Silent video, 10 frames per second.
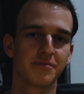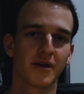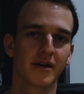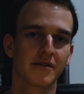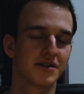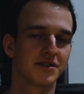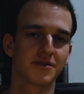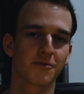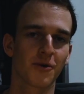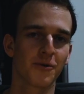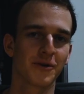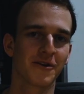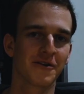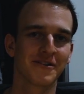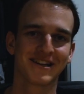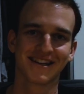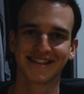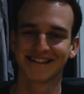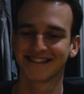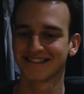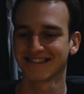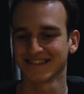but let's just roll with it. Now,